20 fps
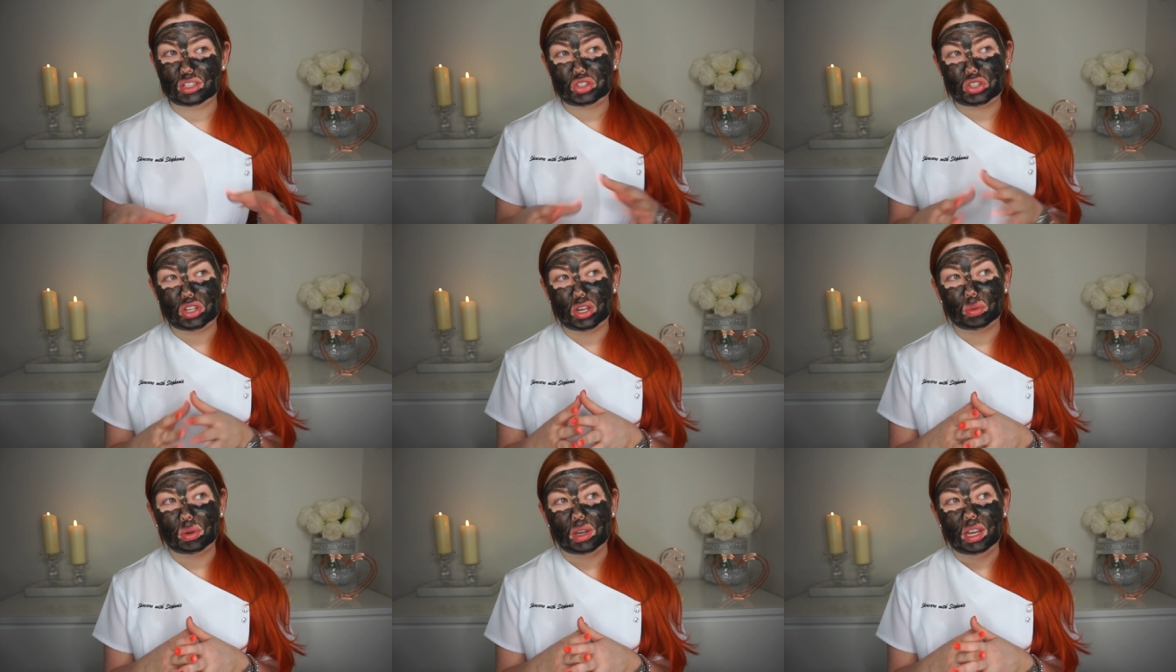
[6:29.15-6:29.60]

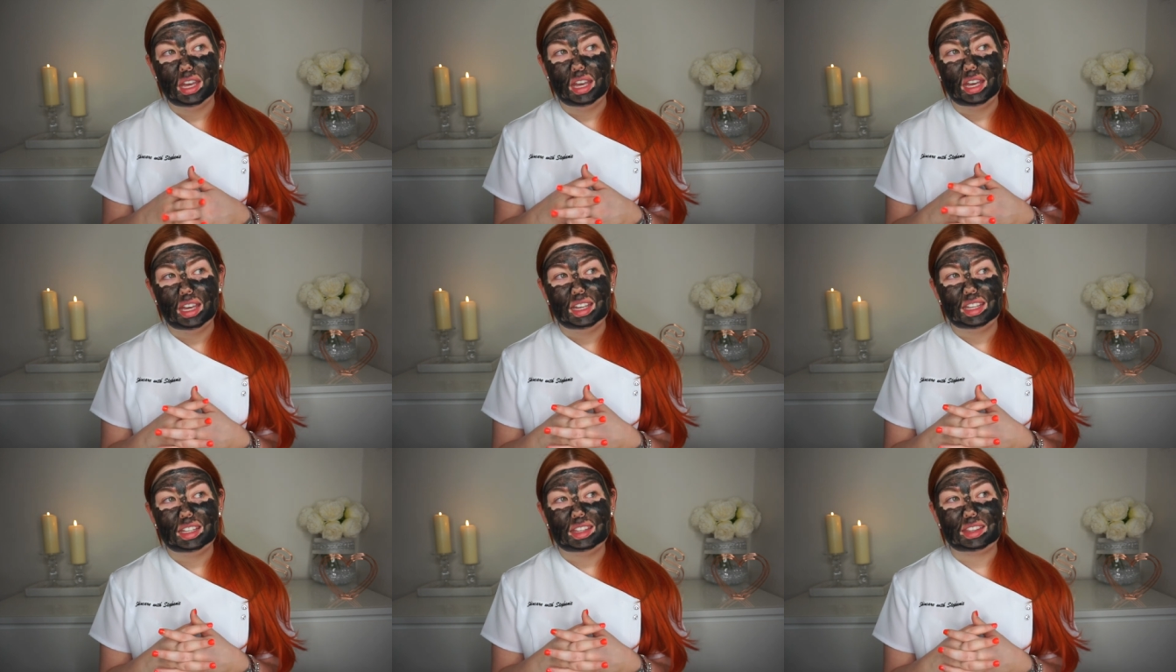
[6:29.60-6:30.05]
So
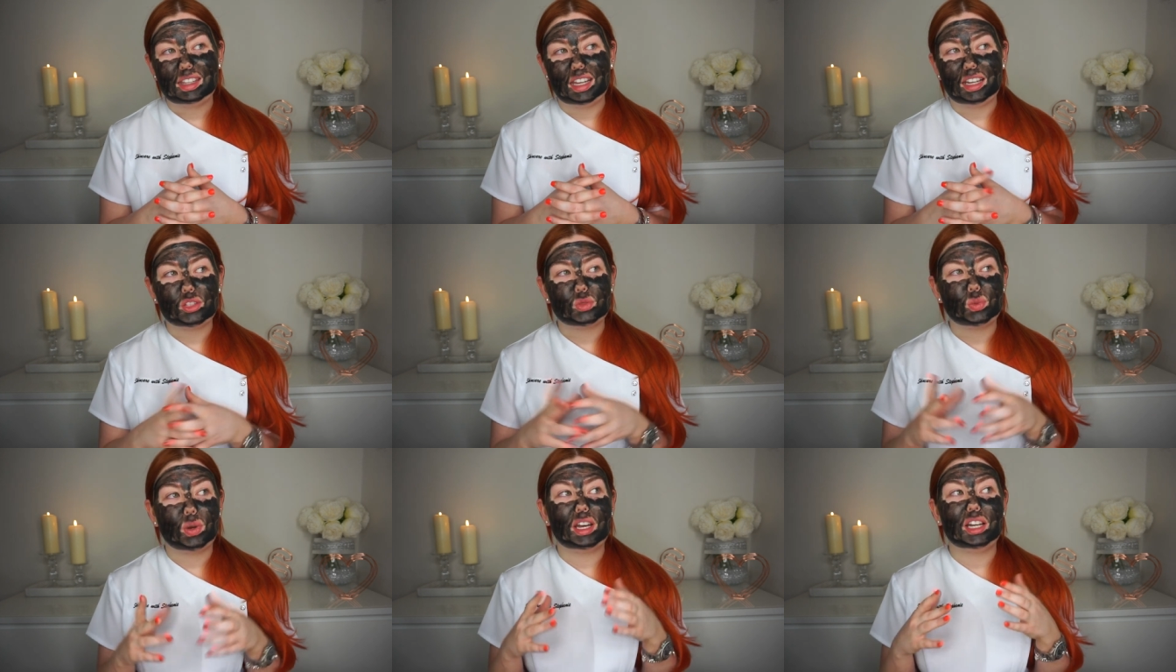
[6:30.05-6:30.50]

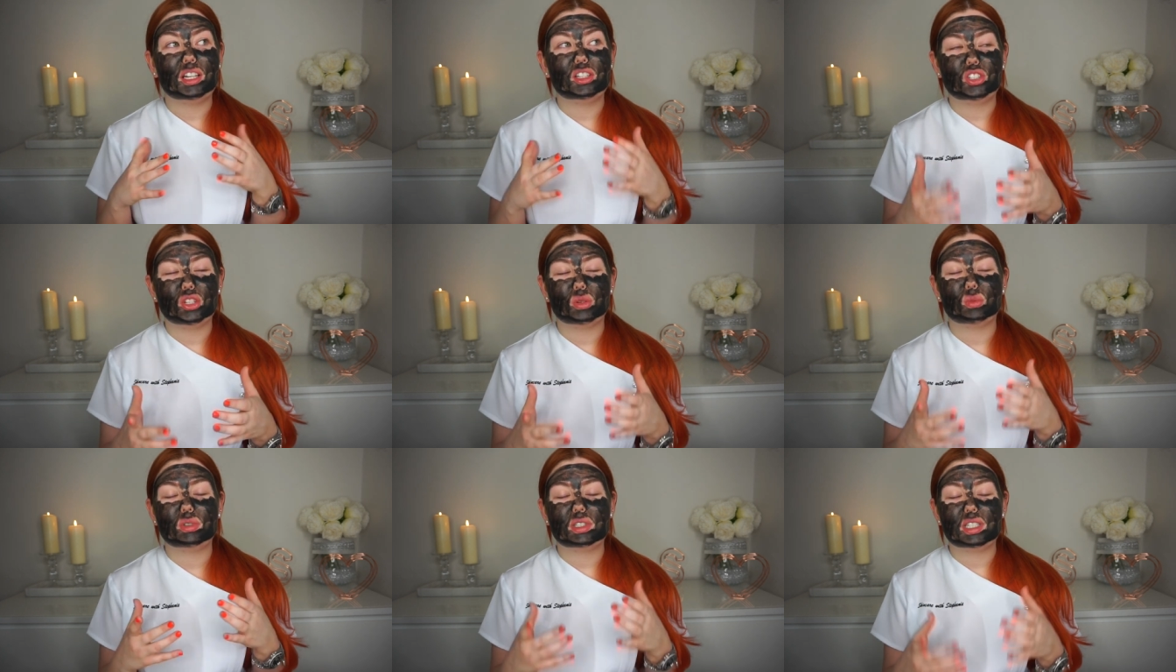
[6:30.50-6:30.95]
that's why I
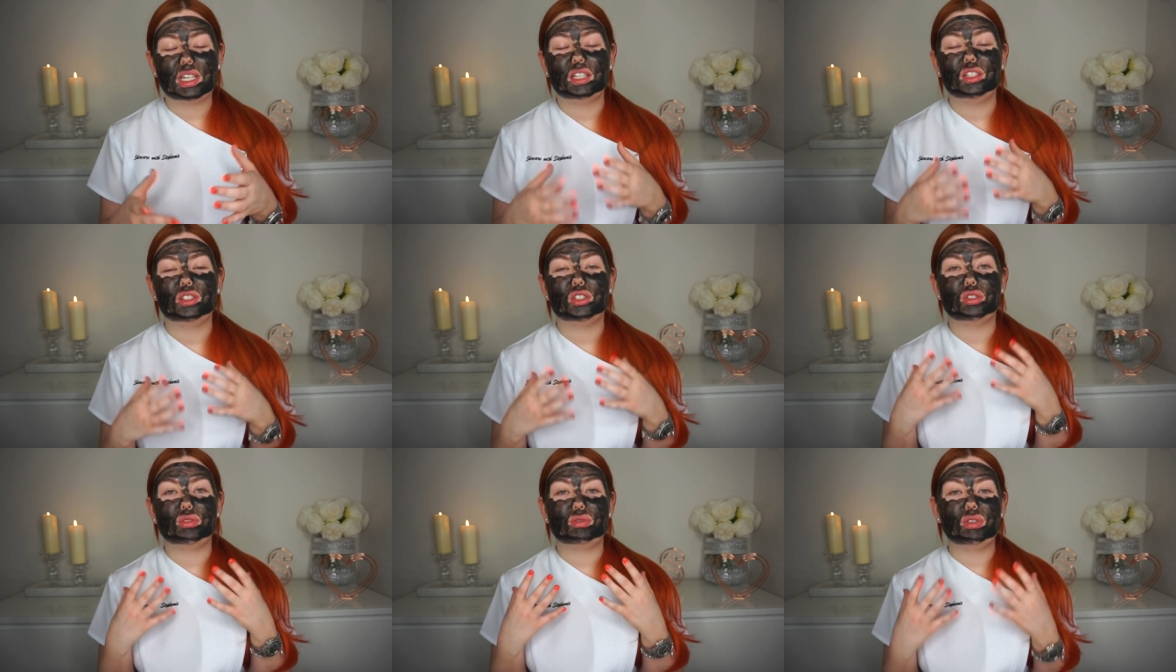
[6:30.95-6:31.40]
don't
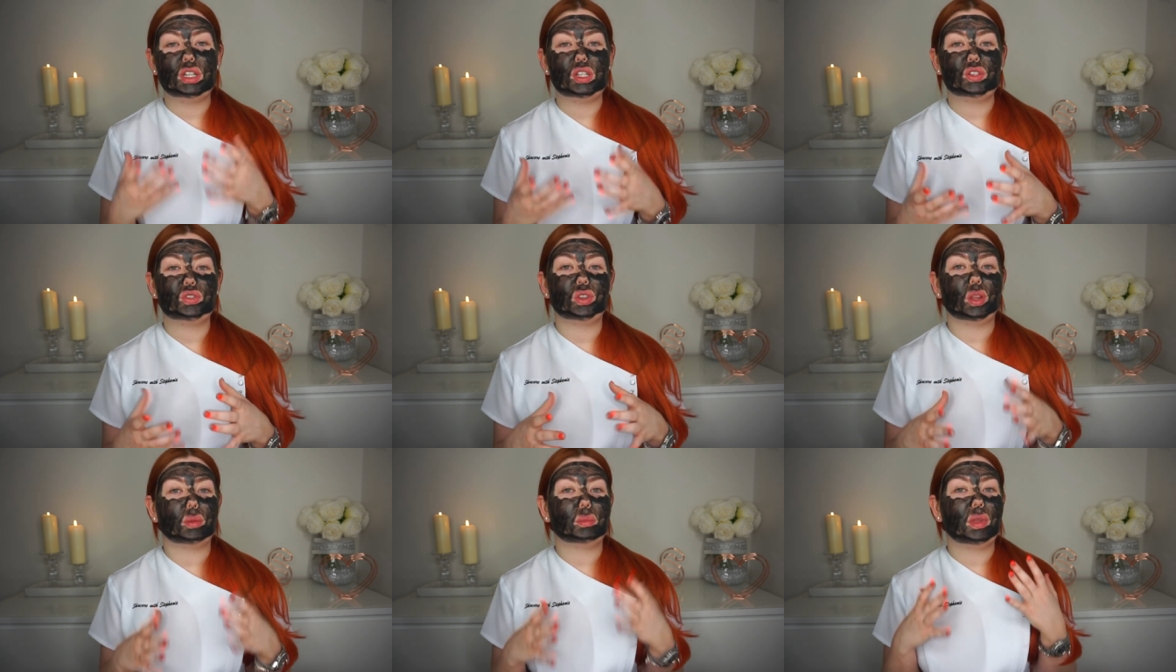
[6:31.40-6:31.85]
tend to
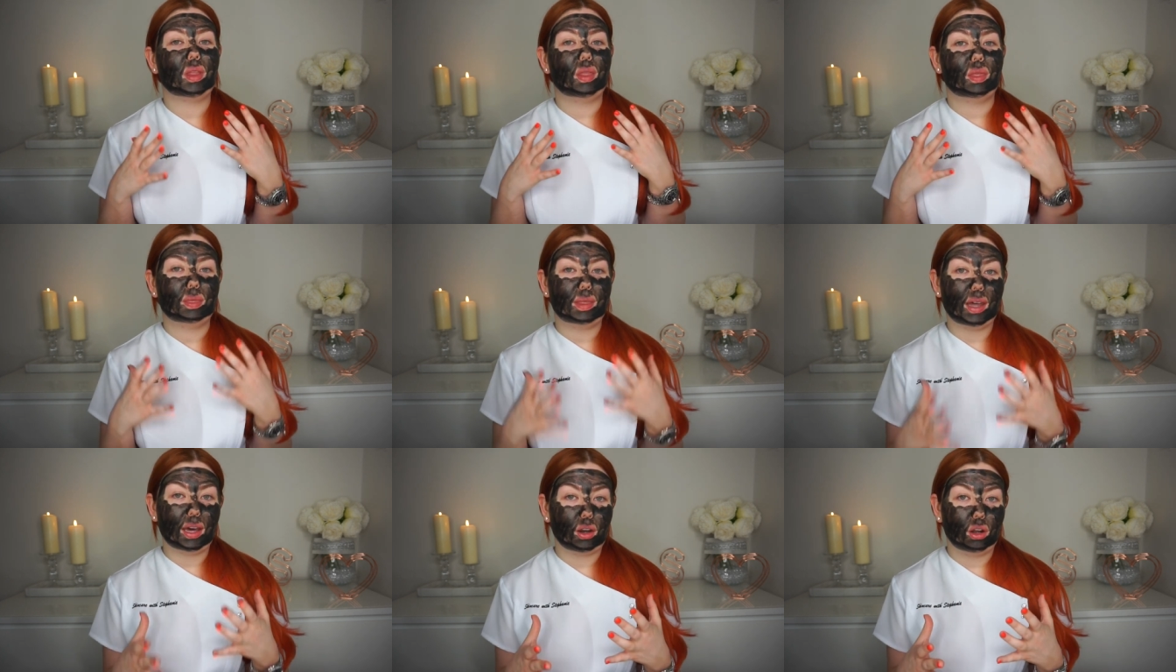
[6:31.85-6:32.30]
reach for them
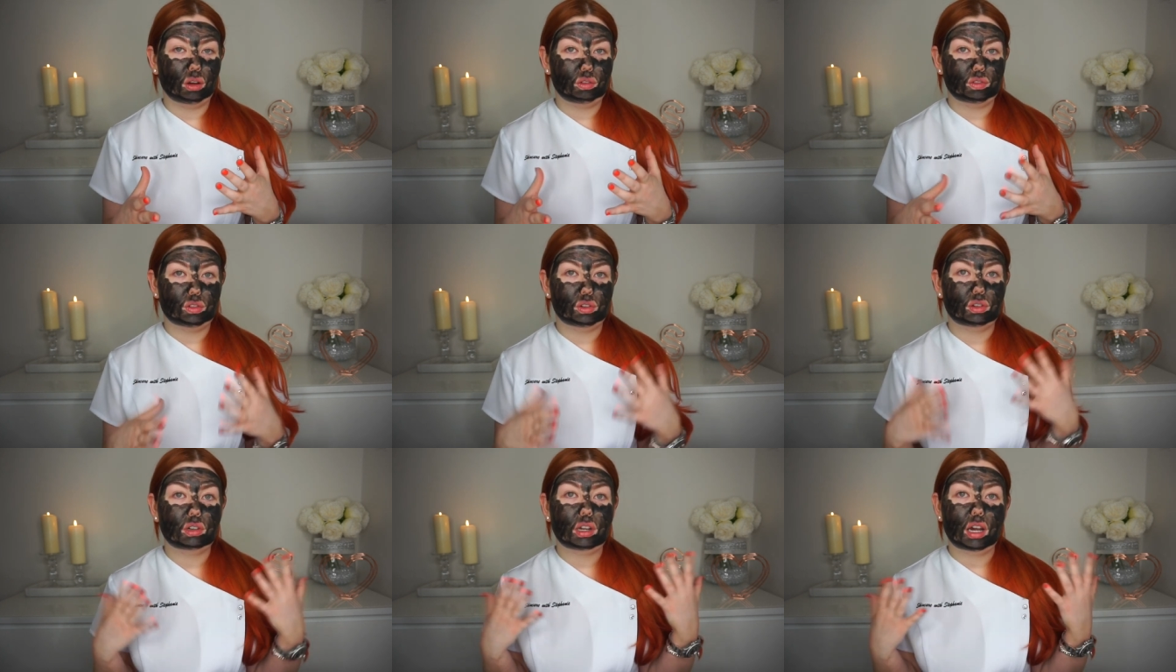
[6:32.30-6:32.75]
that
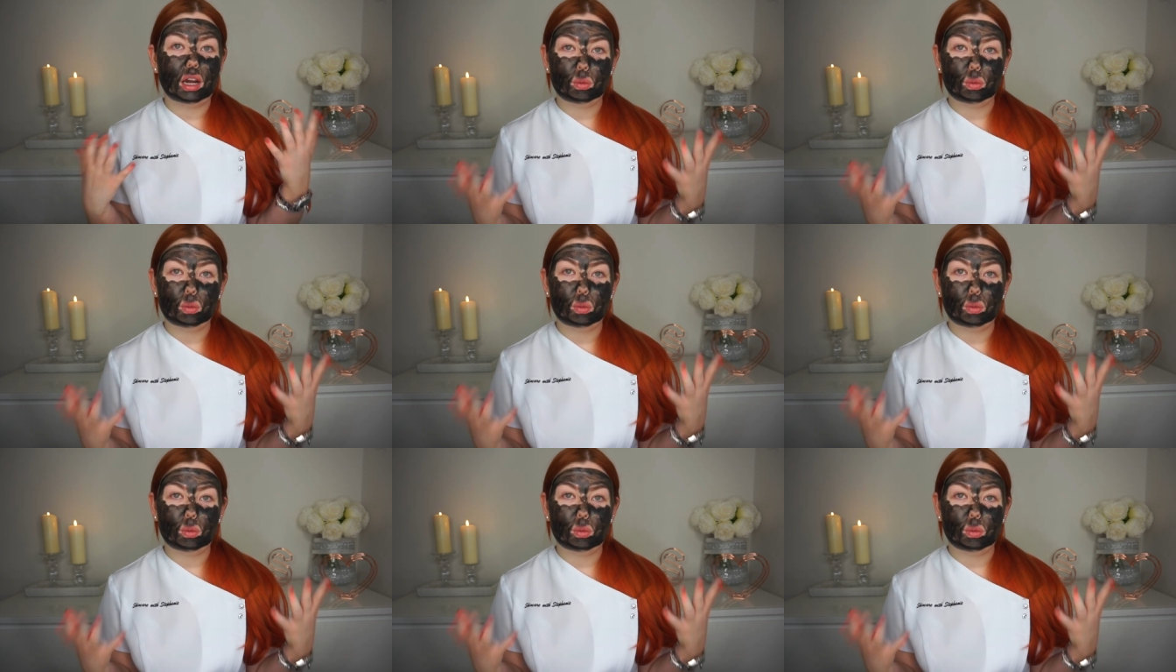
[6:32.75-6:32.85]
often.